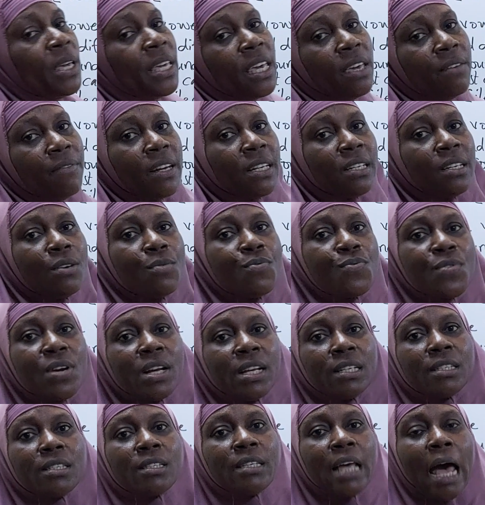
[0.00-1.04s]
we give a
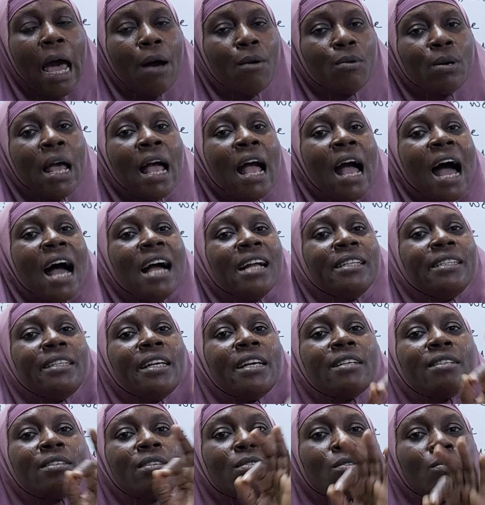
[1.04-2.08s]
different sound. And
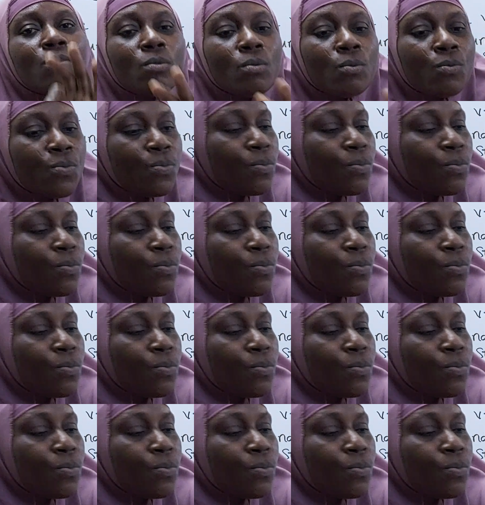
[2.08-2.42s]
these